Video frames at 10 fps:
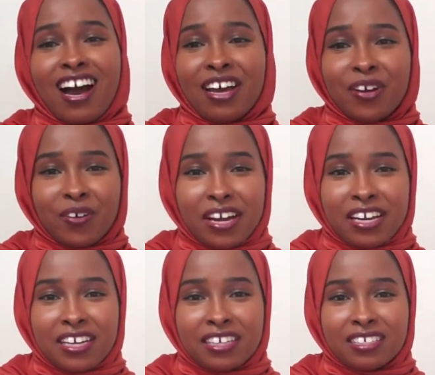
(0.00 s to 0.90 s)
I
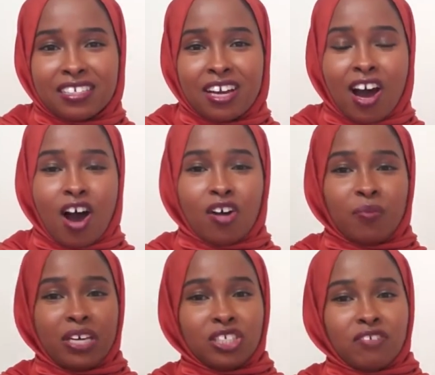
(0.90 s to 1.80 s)
created
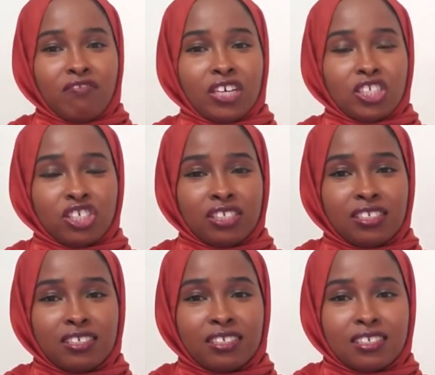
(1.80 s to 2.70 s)
automation
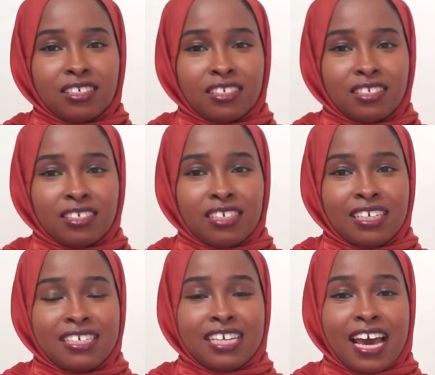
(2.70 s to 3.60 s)
functions
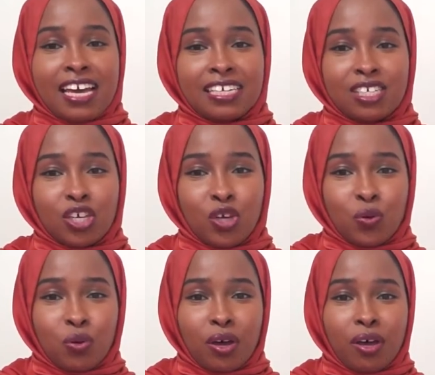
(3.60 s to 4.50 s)
to
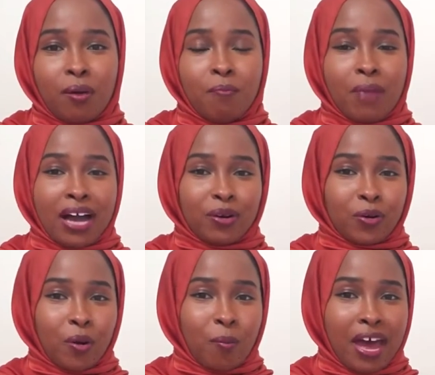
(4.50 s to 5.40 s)
execute
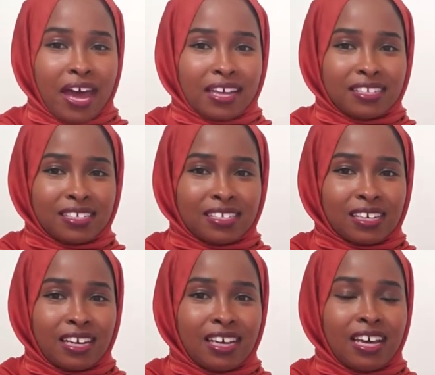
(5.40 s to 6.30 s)
macro
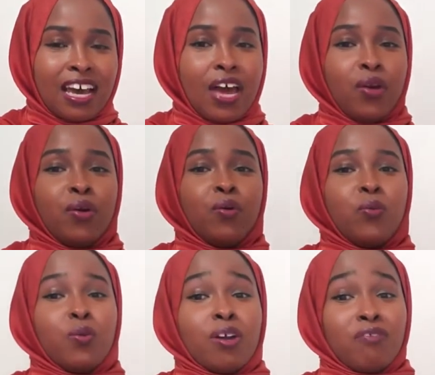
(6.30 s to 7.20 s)
commands and
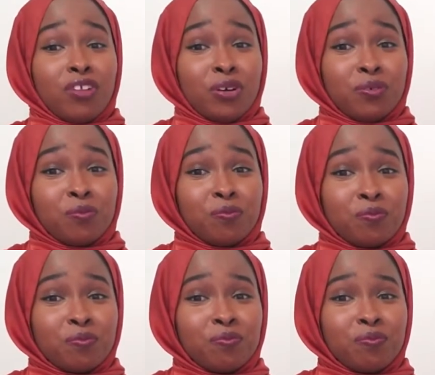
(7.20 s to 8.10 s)
run a flow.
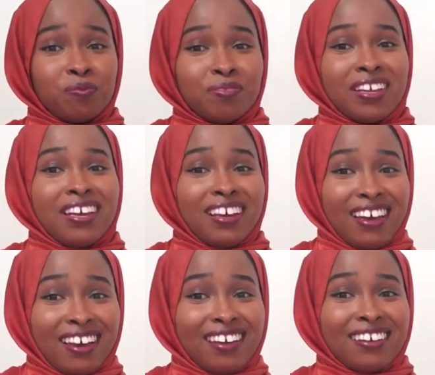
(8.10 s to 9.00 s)

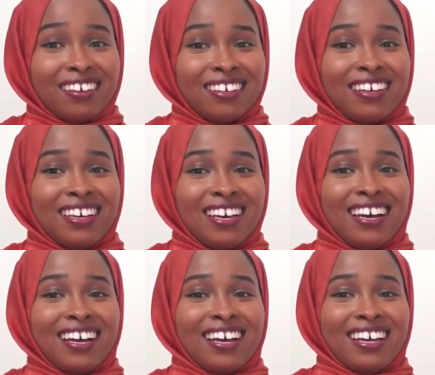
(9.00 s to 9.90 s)
Yeah.
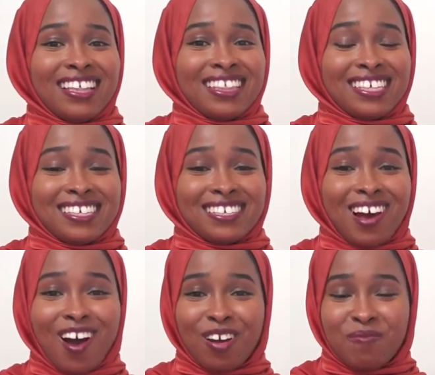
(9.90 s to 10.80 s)

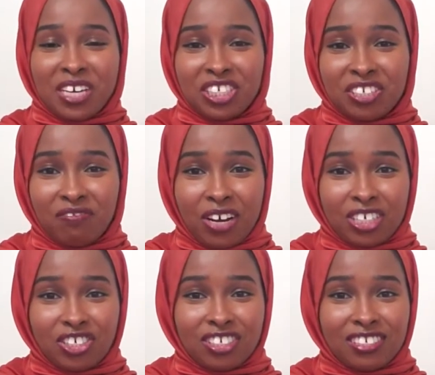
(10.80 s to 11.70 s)
These automation
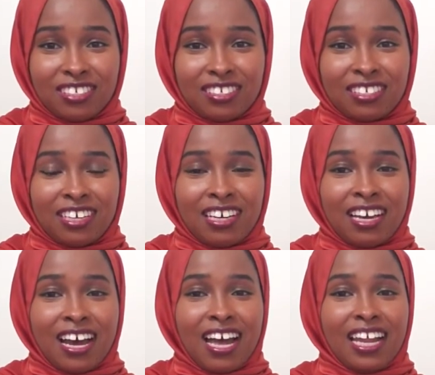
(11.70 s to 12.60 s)
functions
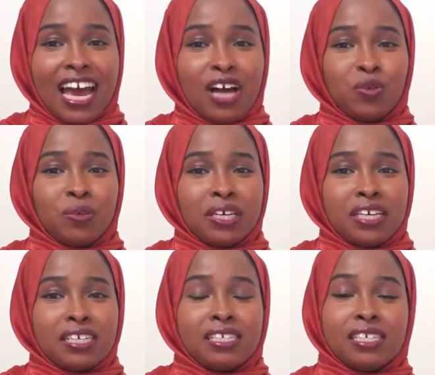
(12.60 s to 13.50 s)
allowed
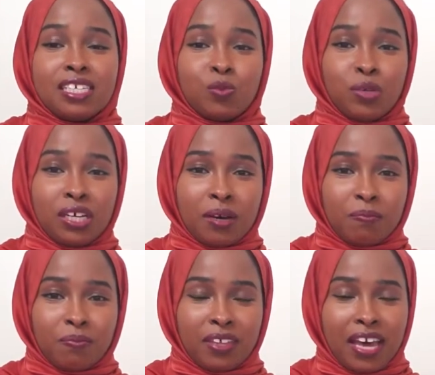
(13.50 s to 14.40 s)
me to speed
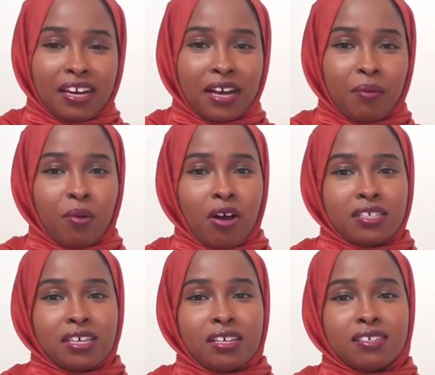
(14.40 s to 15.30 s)
up the editing
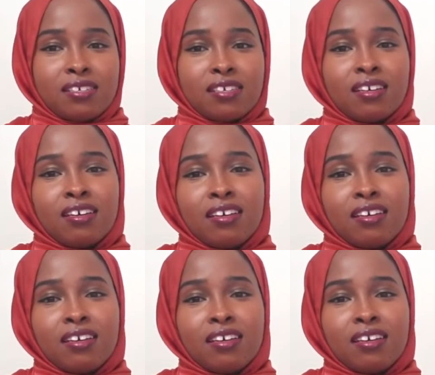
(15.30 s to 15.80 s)
process.